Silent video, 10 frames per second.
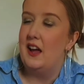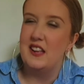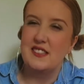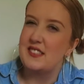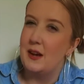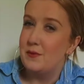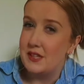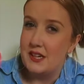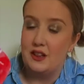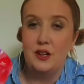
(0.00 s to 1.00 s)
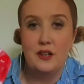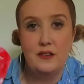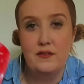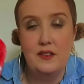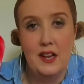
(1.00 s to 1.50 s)
it comes in
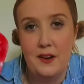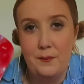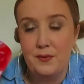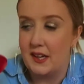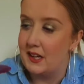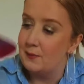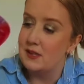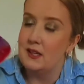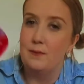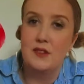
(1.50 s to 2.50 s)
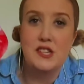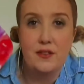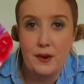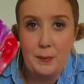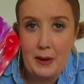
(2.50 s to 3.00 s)
a
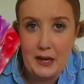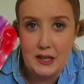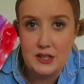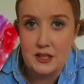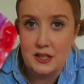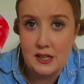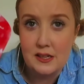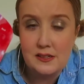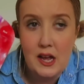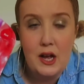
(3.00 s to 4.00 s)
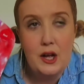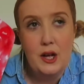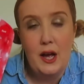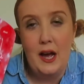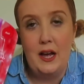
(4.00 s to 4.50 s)
different package than this.
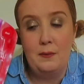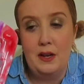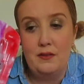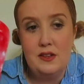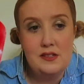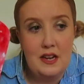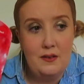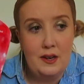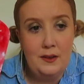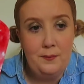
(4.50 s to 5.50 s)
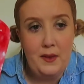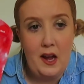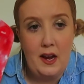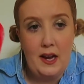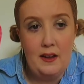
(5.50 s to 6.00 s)
I've used that one.
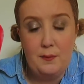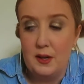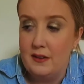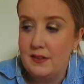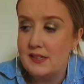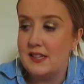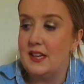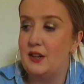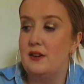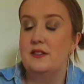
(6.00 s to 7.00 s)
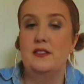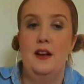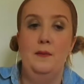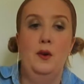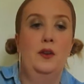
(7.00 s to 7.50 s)
I have previously used
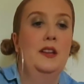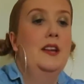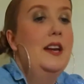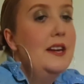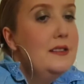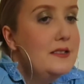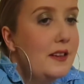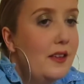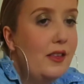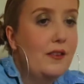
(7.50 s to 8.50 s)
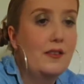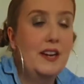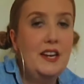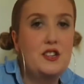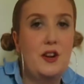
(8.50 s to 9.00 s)
them on these
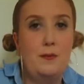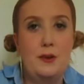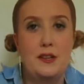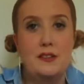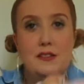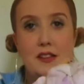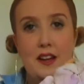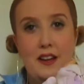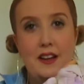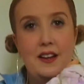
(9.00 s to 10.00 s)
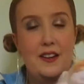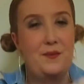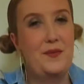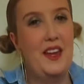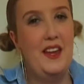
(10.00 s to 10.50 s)
3 jumpers.
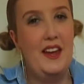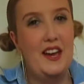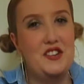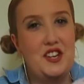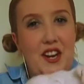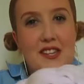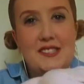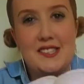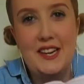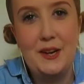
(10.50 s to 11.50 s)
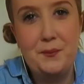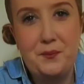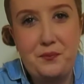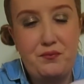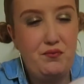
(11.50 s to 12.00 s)
As you can see,
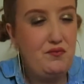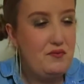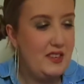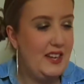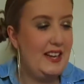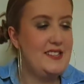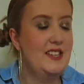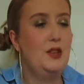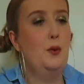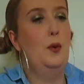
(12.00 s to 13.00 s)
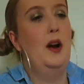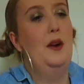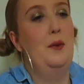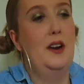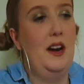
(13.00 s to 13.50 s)
it didn't
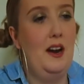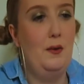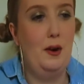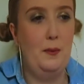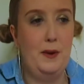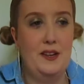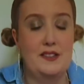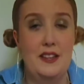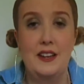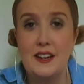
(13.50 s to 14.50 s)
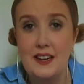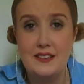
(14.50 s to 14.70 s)
quite work out well because I think I